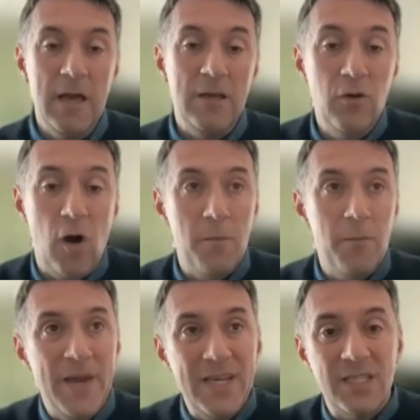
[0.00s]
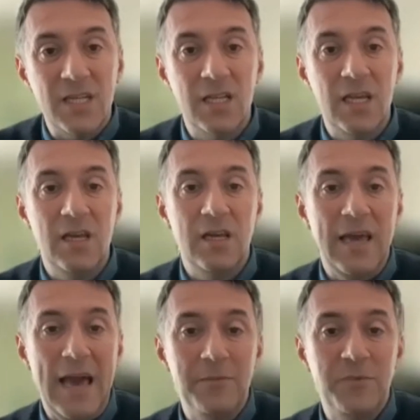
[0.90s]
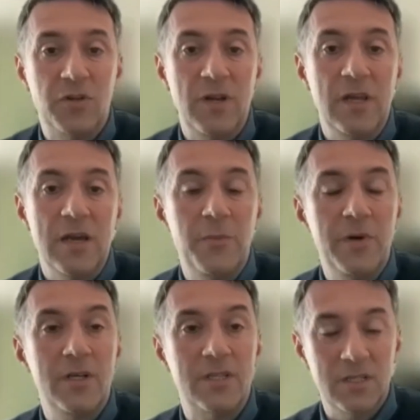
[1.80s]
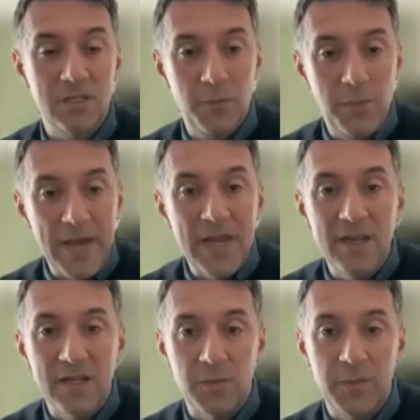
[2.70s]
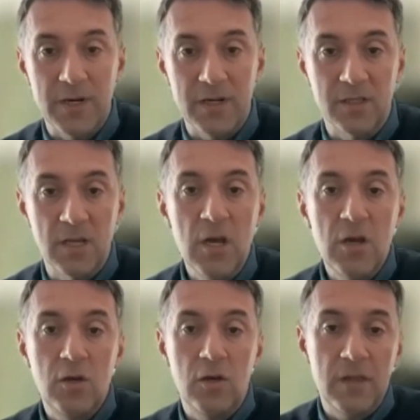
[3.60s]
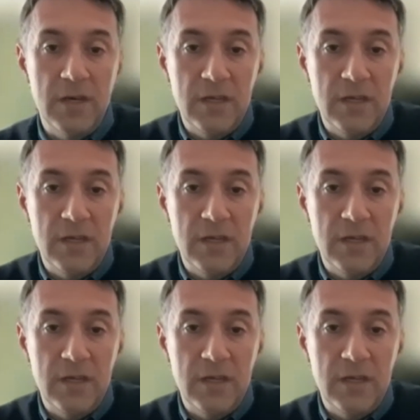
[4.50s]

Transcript: you are basically capturing a person's pain experience. You